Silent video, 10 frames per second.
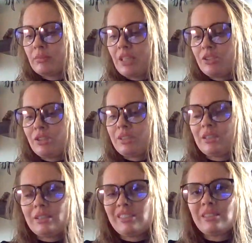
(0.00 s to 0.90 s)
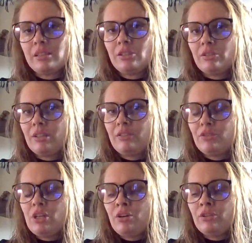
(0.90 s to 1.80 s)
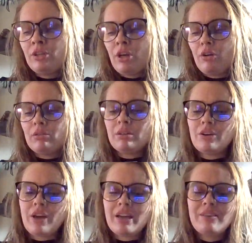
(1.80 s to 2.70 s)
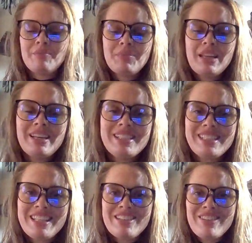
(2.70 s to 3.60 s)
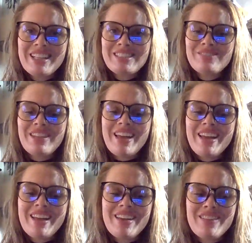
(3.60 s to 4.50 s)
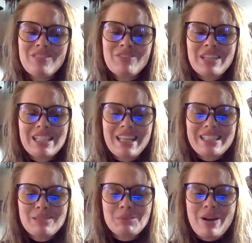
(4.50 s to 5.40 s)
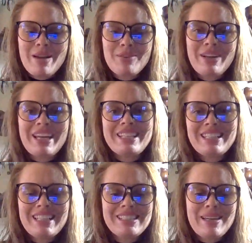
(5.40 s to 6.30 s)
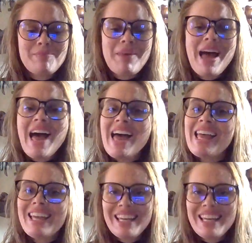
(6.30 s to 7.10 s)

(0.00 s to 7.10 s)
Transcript: it just, it's, if you know, you know. Okay. Sending you lots of love. Don't forget to like and subscribe. Okay. Until next time. Bye.